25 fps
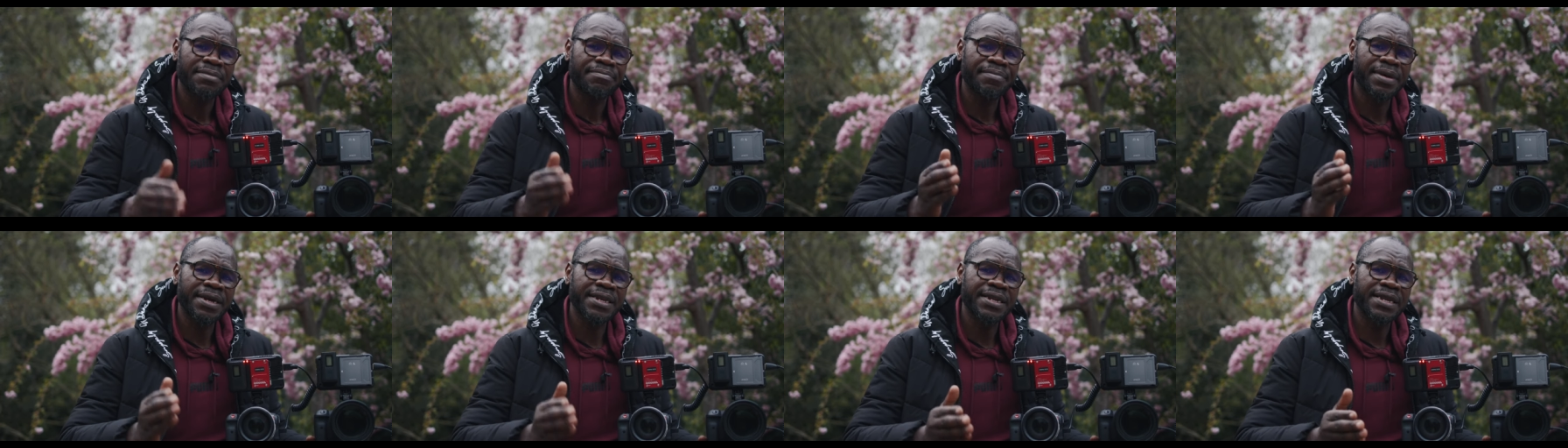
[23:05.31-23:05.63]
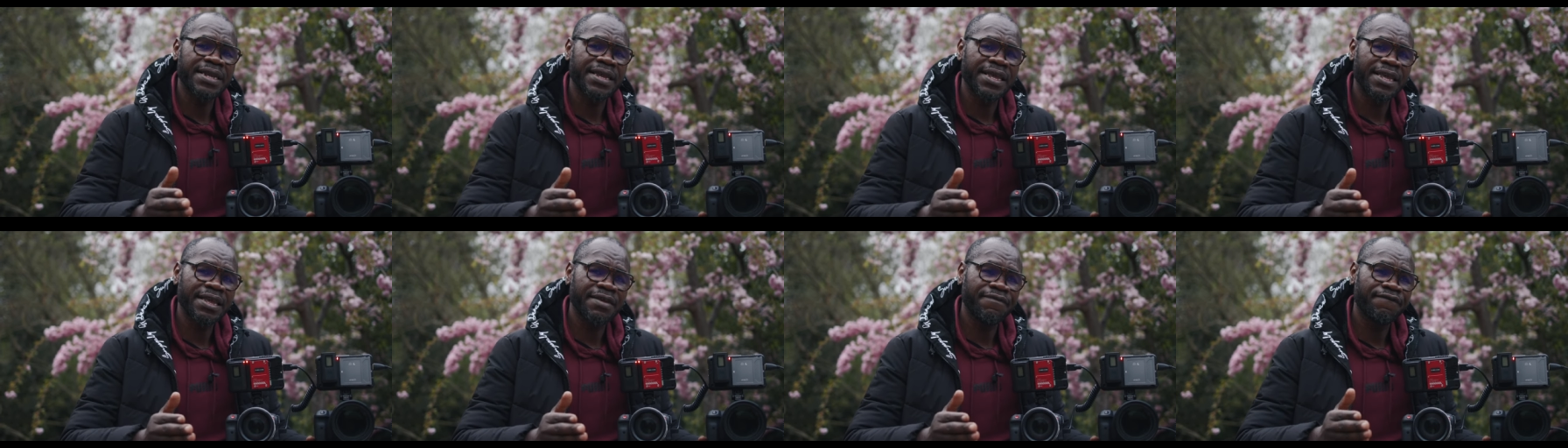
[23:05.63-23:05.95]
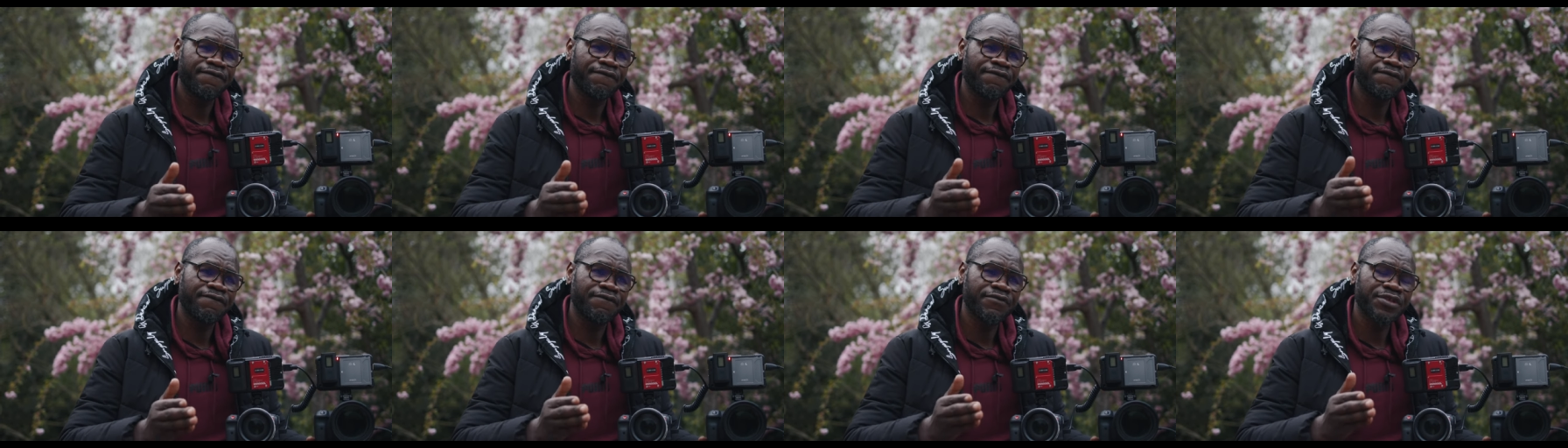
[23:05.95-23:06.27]
But
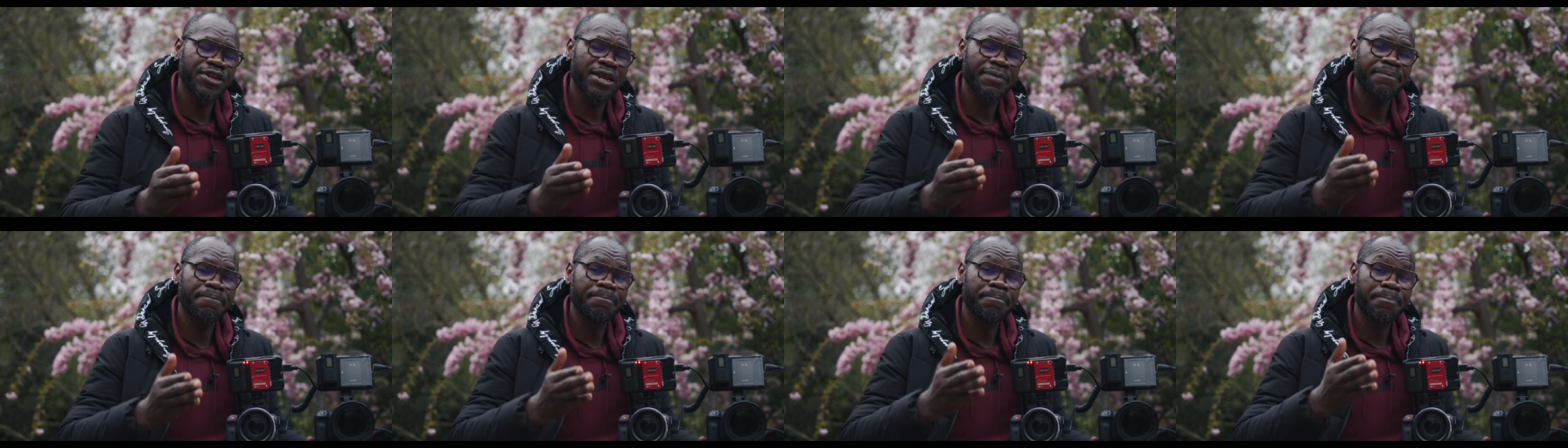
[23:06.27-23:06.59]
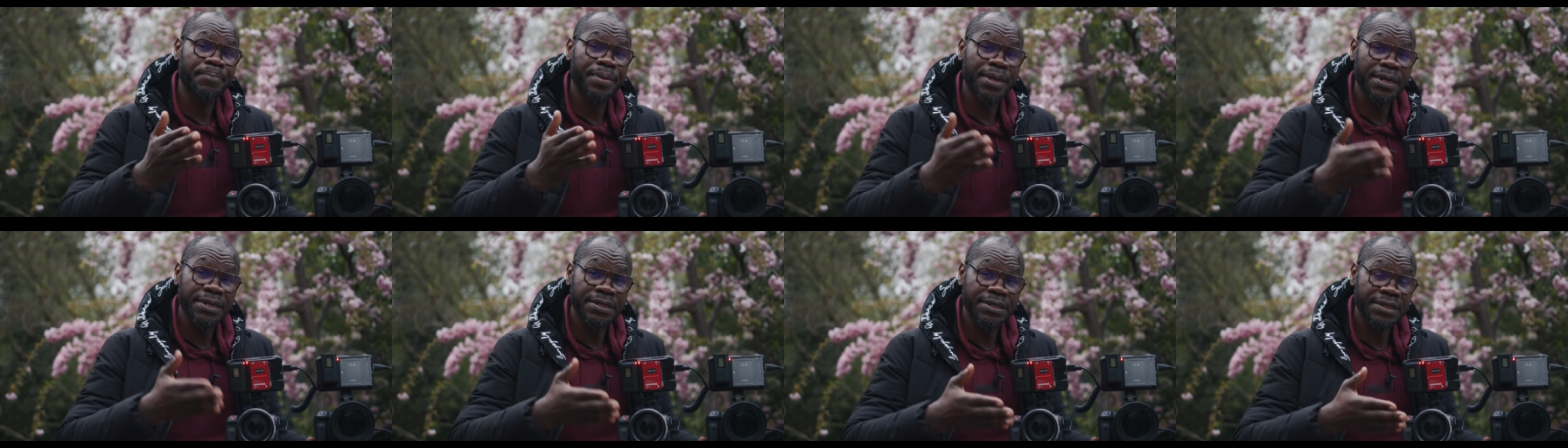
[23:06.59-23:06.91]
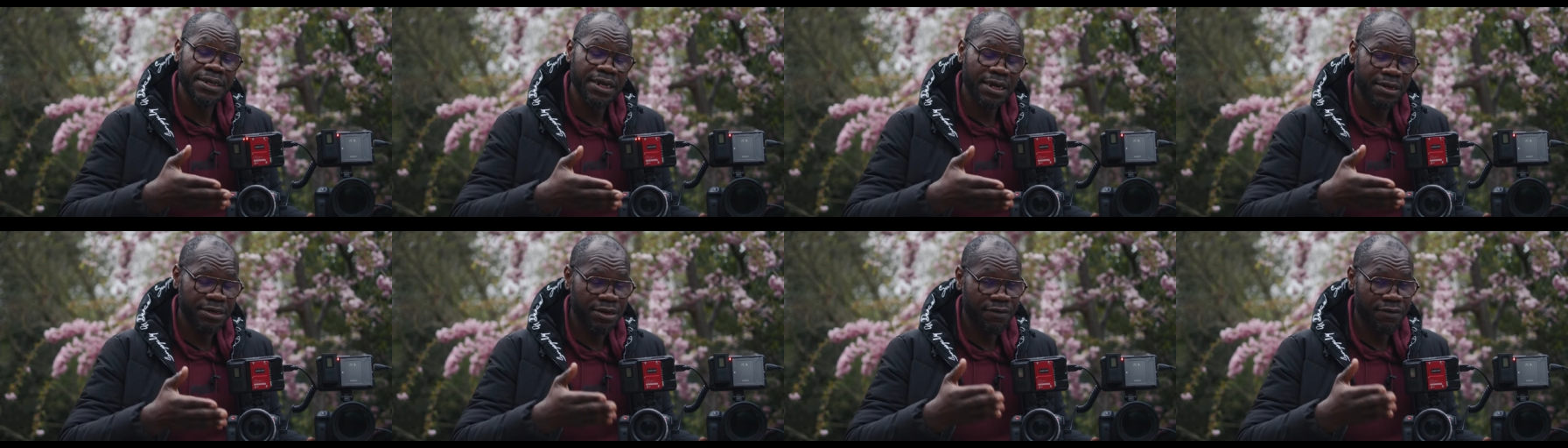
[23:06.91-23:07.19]
if the picture,